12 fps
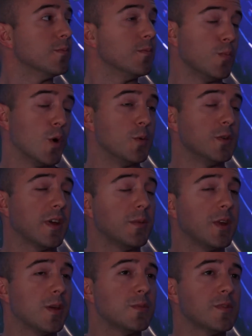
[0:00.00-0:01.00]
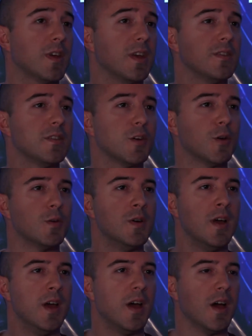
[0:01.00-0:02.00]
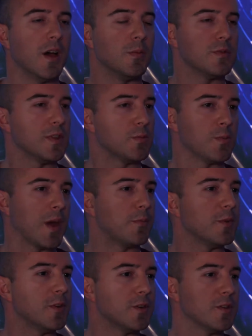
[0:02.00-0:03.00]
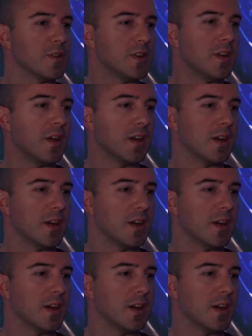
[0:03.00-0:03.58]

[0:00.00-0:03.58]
MOBA type games, and so his name's Matt Villers, and